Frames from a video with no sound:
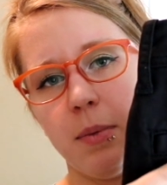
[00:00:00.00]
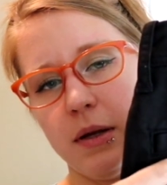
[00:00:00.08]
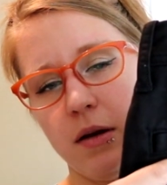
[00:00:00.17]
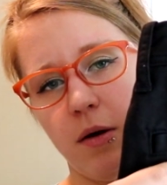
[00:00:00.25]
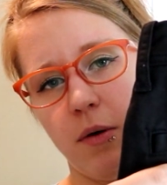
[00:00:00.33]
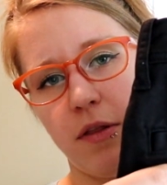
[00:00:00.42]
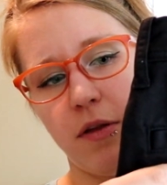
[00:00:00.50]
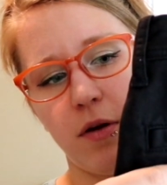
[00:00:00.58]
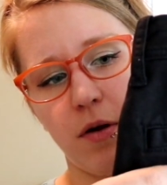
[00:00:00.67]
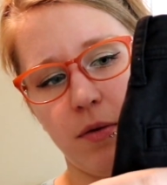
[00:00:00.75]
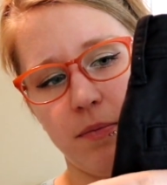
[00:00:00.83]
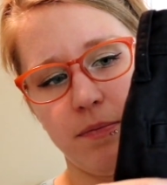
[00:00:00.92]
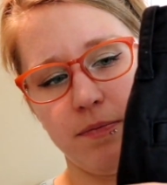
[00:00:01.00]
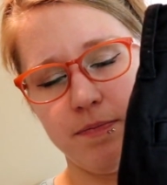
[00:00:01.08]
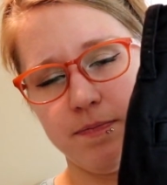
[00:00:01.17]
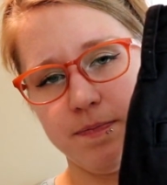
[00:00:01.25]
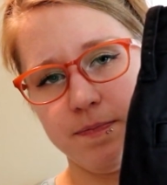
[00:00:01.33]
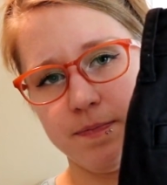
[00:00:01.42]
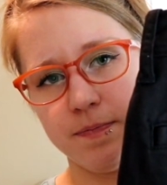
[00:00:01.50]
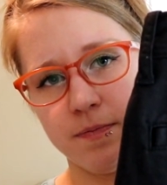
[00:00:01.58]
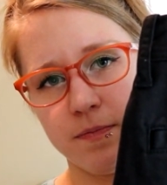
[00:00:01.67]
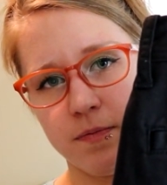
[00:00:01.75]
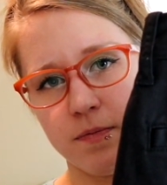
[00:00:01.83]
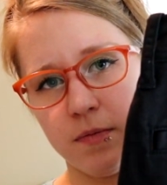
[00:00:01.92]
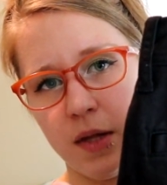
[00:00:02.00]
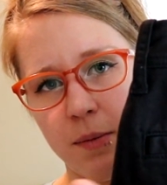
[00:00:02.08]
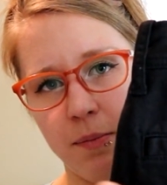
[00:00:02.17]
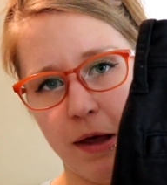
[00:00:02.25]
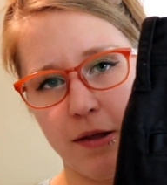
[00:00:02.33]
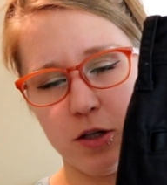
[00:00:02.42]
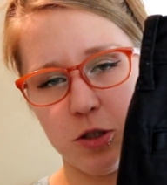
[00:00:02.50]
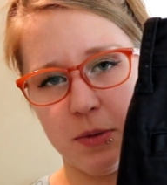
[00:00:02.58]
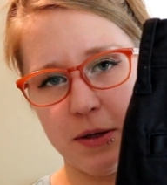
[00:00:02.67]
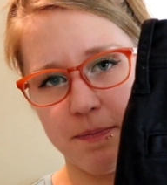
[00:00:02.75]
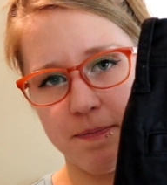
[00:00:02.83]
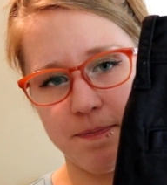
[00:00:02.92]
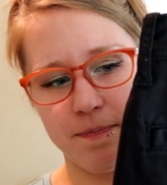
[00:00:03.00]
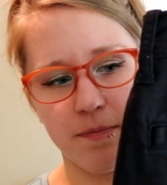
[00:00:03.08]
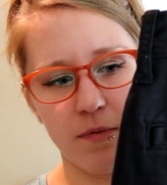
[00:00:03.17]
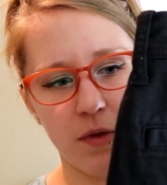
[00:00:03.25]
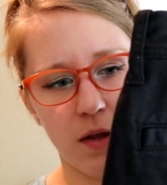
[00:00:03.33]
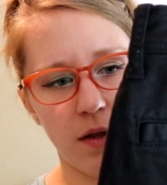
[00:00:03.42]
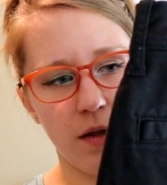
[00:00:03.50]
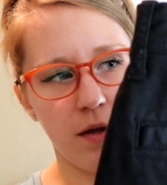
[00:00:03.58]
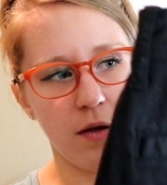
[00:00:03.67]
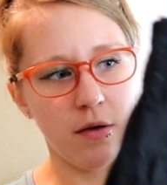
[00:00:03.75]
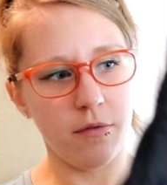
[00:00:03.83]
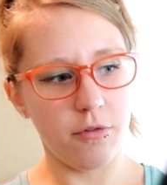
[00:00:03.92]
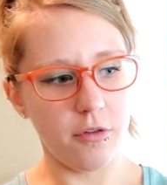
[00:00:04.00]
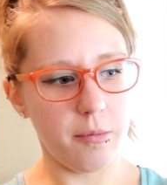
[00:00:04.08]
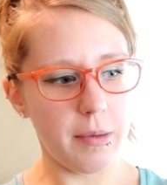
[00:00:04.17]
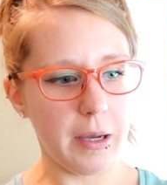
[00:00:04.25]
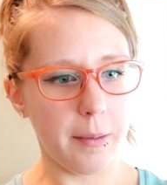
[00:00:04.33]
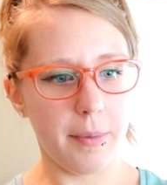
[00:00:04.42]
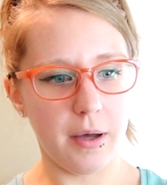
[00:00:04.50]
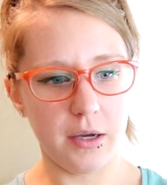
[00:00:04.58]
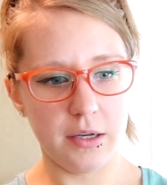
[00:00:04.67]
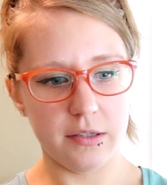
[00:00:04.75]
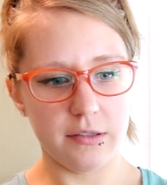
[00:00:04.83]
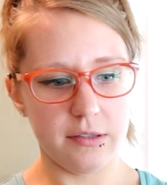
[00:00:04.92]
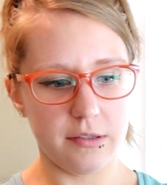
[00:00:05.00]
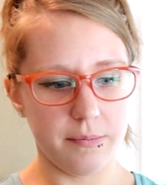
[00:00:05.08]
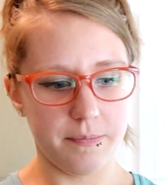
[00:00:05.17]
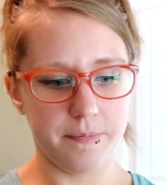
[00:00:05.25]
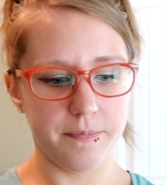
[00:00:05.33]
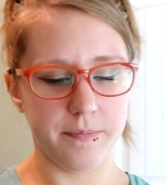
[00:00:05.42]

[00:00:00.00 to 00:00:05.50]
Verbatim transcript: but no other embellishment for the back pockets.